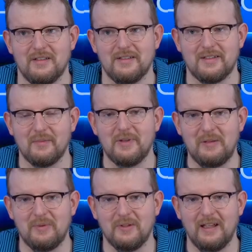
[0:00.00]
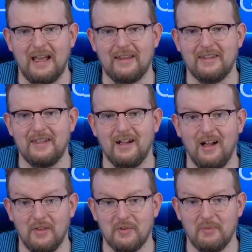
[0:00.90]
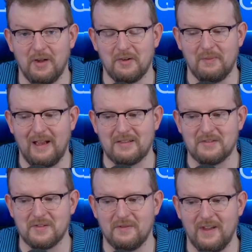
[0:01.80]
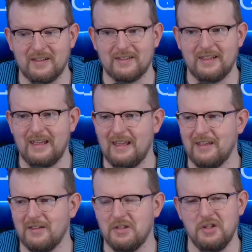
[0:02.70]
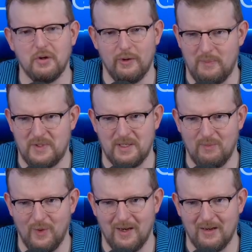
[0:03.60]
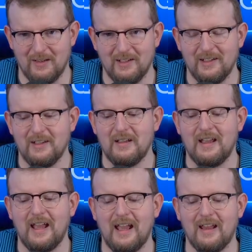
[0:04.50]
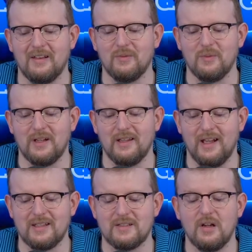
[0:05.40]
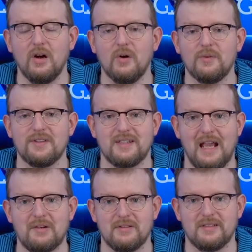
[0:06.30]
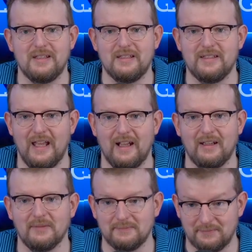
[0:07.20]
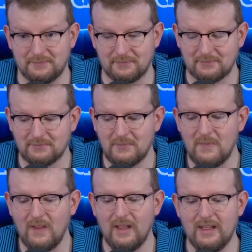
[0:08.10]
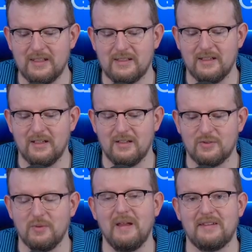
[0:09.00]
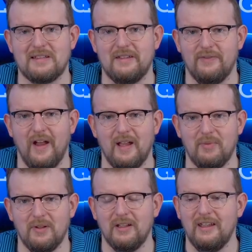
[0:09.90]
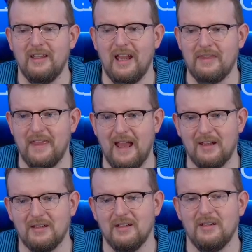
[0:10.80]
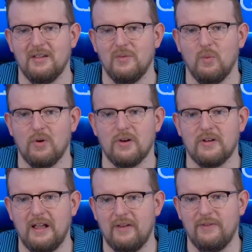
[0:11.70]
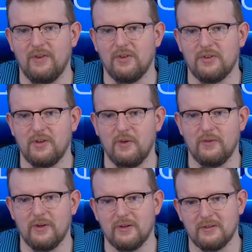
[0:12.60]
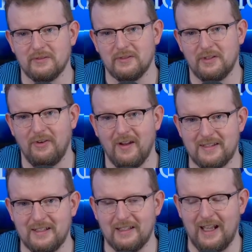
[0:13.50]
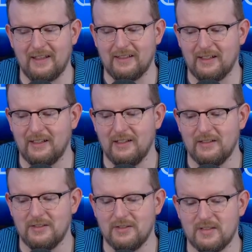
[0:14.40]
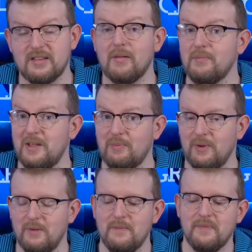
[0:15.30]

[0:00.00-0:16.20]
some people at the other Modern Masters event in Europe somewhere had realized, oh, the Scatter the Seeds deck is tremendously viable, and that word had filtered over across the Atlantic to some people,